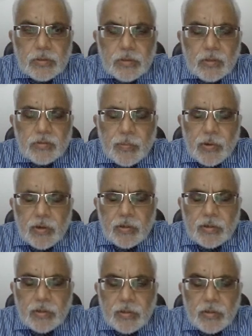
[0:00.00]
of the
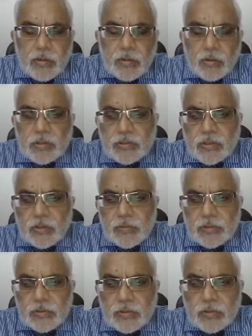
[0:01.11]
product or the
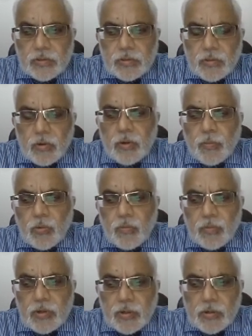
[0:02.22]
service or
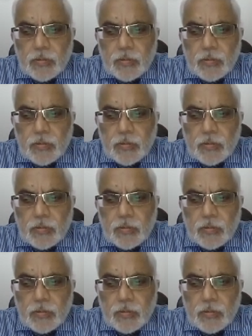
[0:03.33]
improvement.